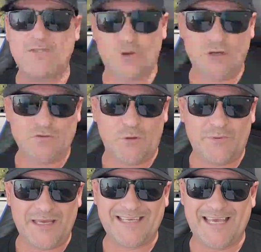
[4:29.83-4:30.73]
Giant
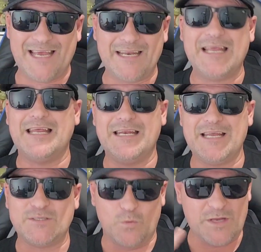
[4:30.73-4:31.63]
Drop again
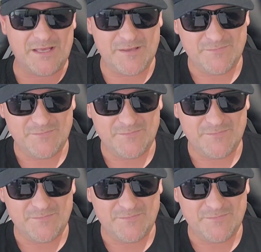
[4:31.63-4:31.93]
next week.